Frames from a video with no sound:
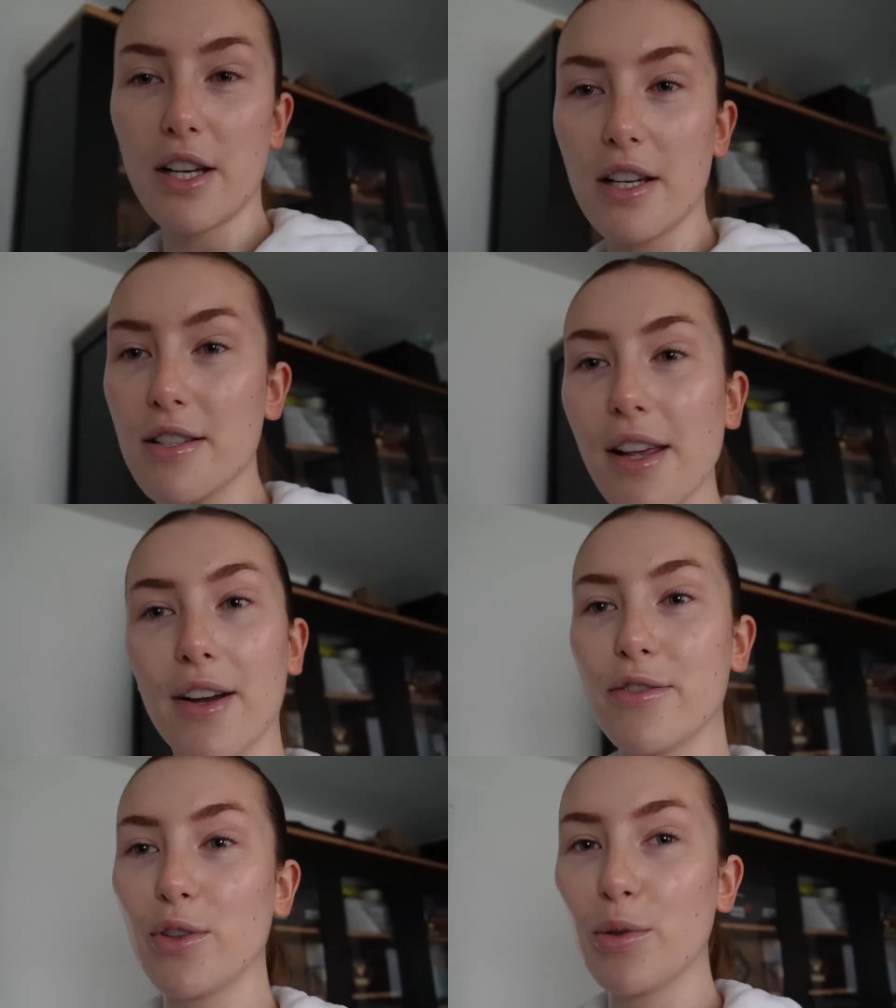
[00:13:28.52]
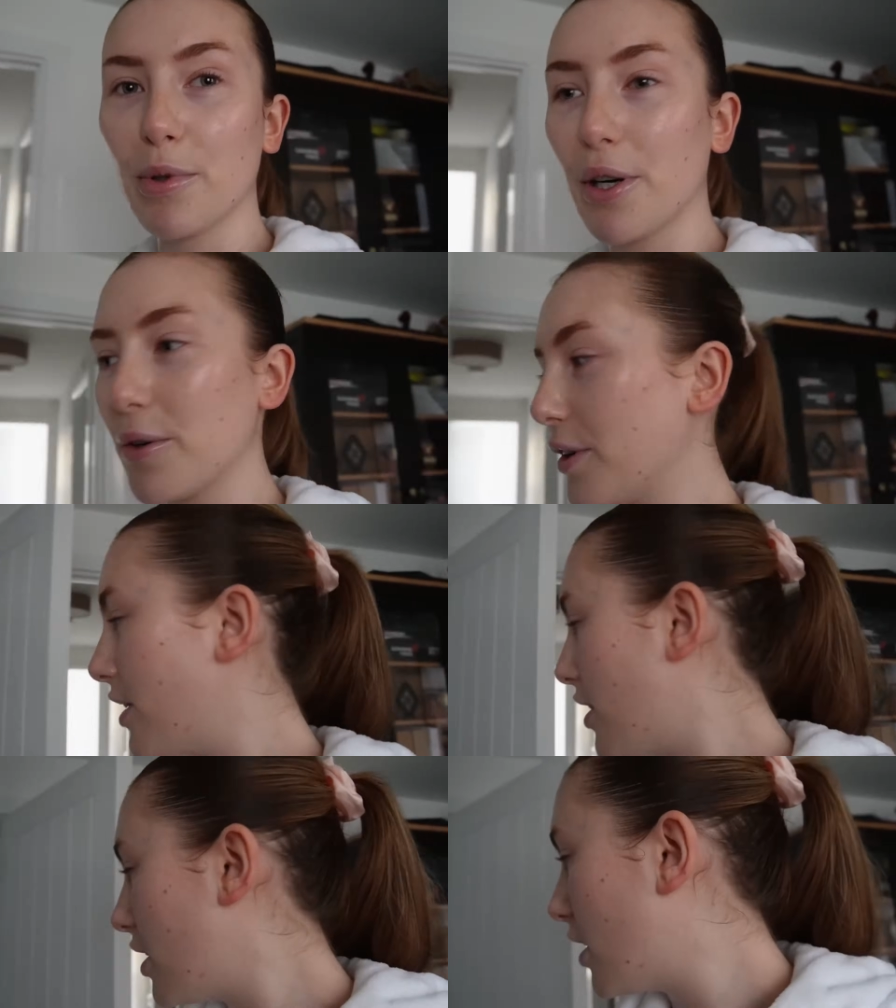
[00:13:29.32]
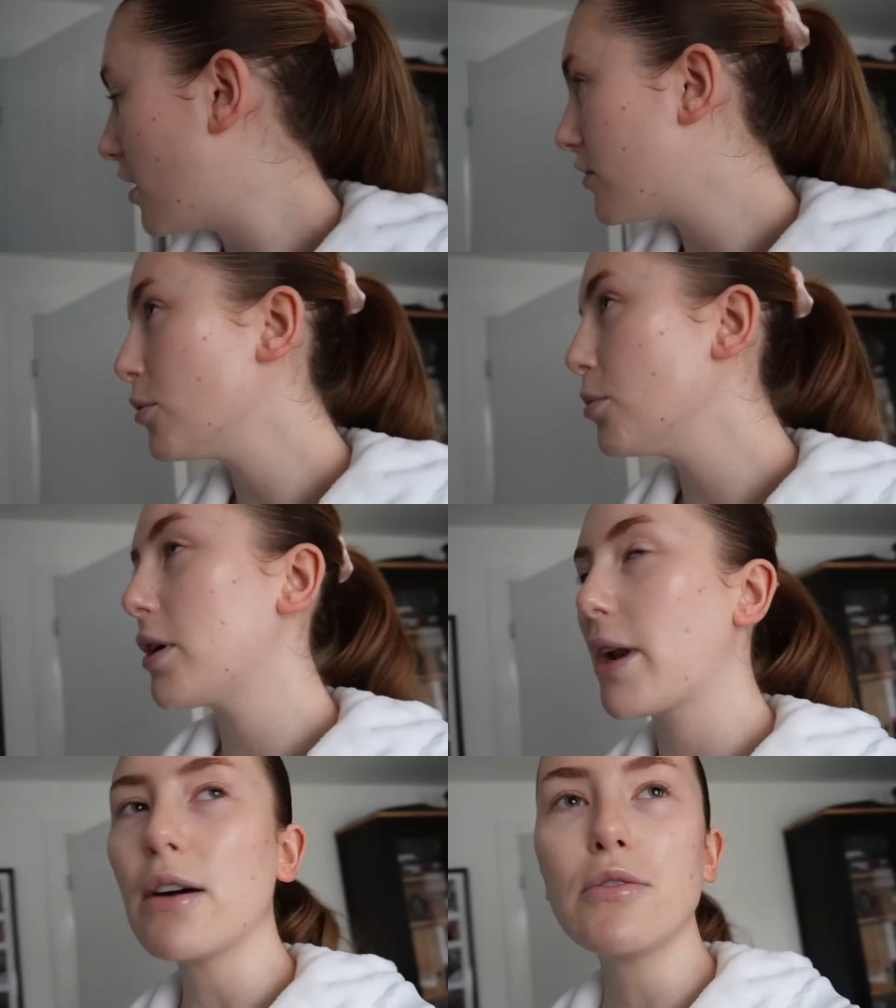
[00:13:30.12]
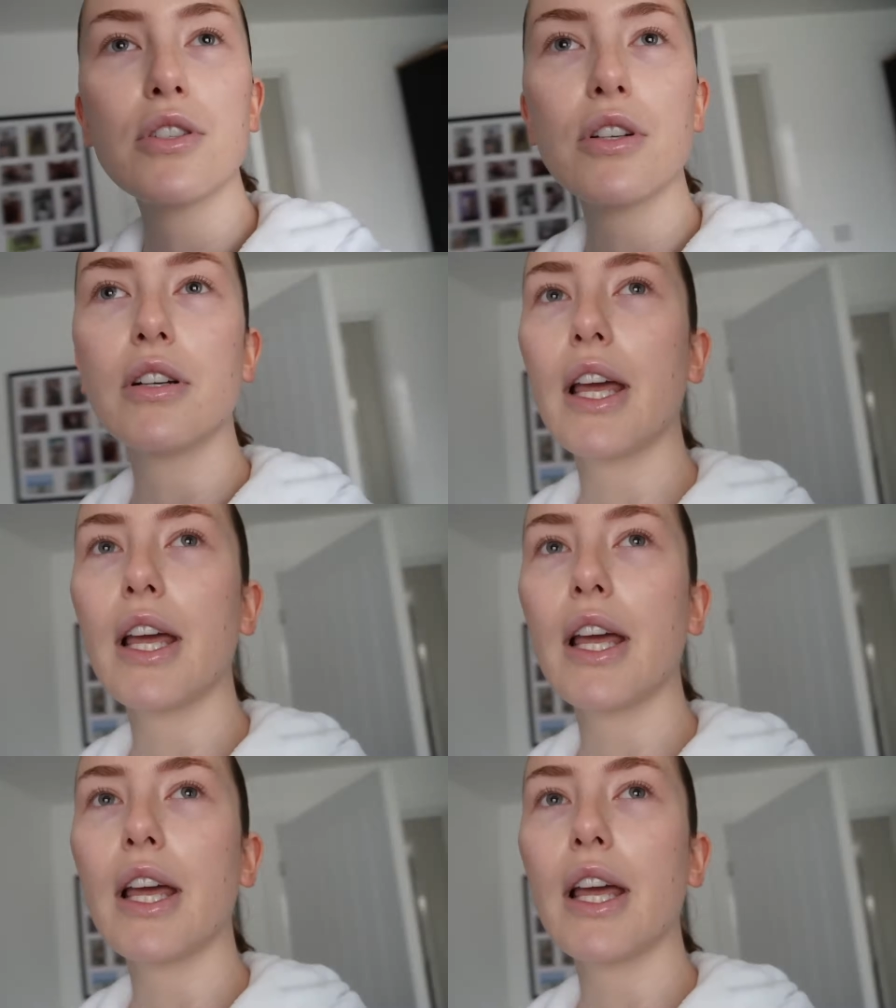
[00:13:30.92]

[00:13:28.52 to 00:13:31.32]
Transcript: turned into like a full-blown, full-blown house tour